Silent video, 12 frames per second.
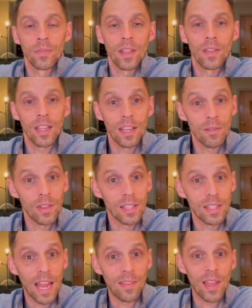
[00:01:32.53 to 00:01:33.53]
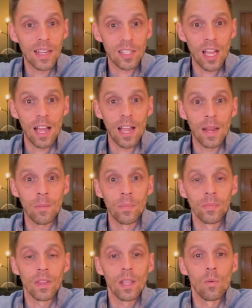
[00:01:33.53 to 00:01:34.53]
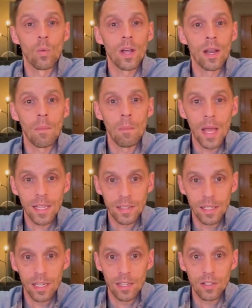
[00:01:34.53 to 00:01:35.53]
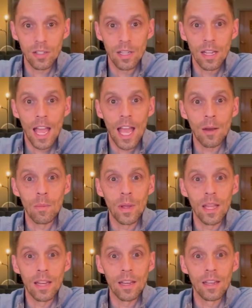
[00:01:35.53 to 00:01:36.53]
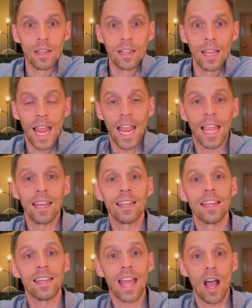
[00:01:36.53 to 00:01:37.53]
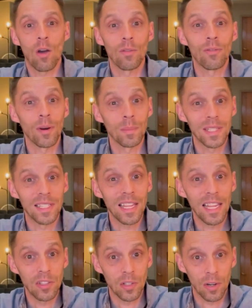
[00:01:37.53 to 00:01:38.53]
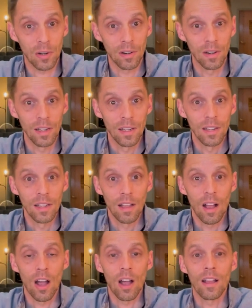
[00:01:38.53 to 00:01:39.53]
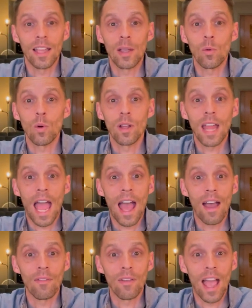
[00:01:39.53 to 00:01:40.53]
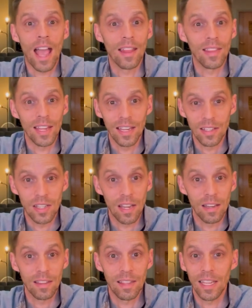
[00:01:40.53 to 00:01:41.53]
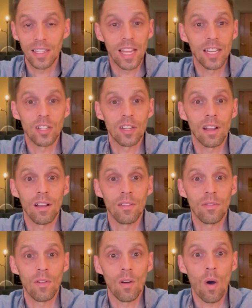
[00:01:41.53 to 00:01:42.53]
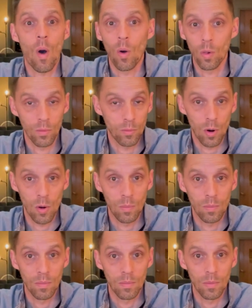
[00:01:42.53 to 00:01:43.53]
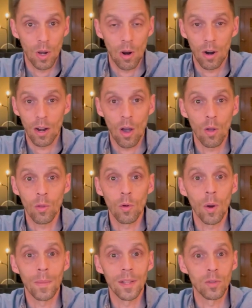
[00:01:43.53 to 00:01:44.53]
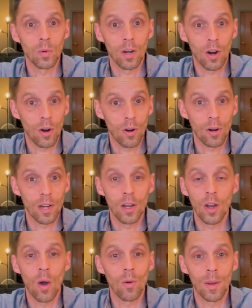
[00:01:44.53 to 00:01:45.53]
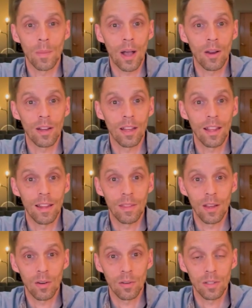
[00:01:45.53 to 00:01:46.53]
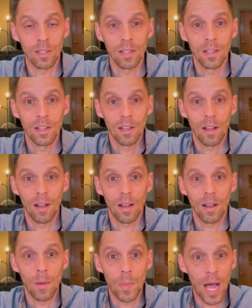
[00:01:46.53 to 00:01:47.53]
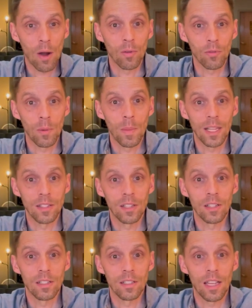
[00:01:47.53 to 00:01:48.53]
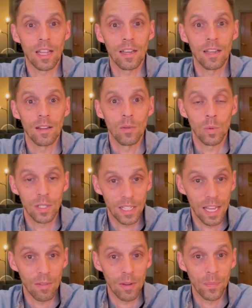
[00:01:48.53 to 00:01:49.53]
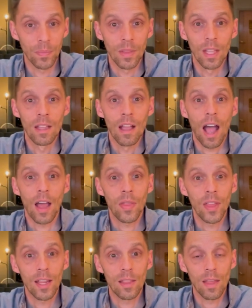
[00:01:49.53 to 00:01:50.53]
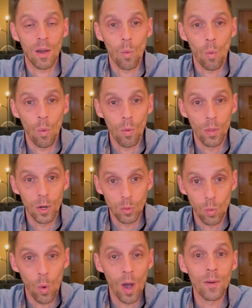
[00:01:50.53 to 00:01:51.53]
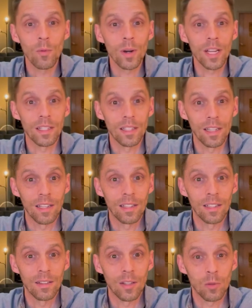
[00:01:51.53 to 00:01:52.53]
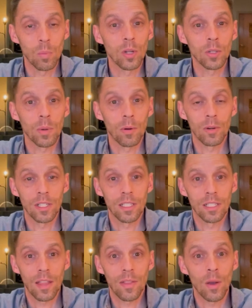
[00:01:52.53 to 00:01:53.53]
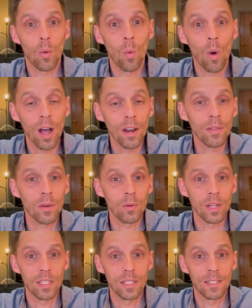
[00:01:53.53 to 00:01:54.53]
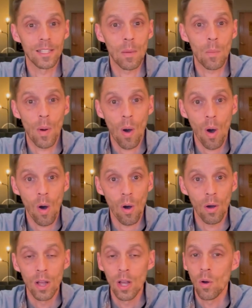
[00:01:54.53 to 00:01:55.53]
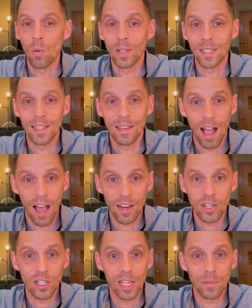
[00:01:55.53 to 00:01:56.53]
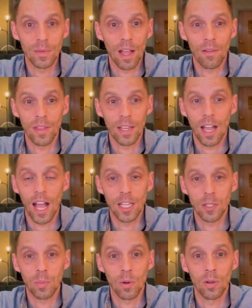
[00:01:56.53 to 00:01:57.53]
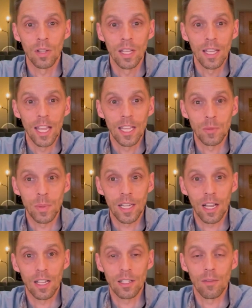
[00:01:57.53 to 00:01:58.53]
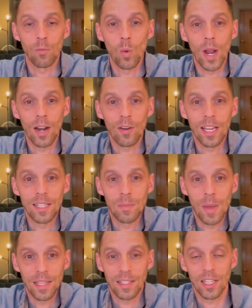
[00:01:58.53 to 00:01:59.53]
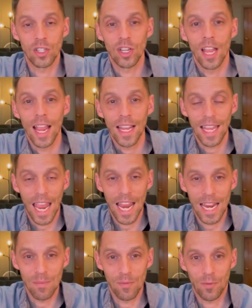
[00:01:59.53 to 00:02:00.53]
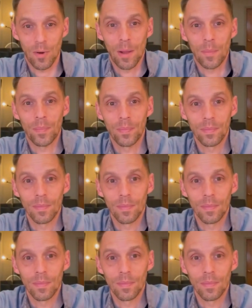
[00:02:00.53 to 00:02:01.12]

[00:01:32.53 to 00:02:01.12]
Think of this, at that time when a message had been handed down from Caesar, it would have had the attention of all of Rome. All right, all the Romans would have heard and known about it, and there's a powerful message that was given. I think that there's multiple reasons. I think one of the reasons that Paul was not ashamed of the gospel is because of where his message came from.